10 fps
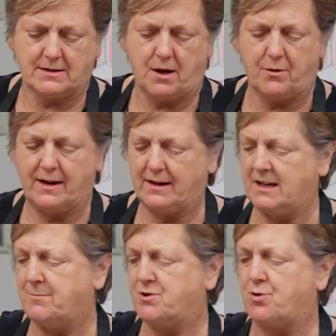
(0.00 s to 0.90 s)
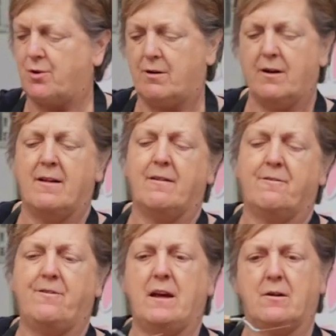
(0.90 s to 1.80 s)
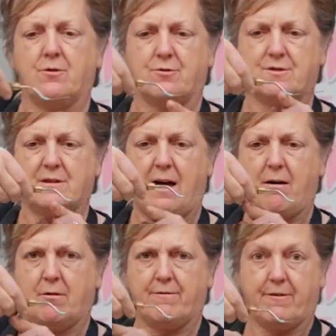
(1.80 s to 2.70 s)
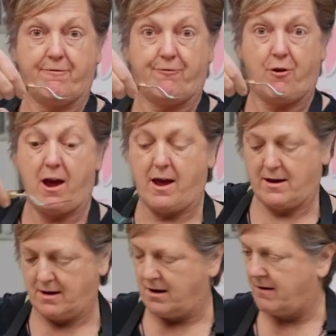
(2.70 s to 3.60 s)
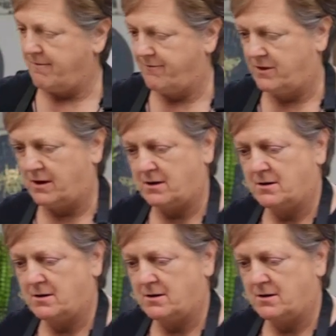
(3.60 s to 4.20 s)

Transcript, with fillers: So it keeps your fingers out of the fray of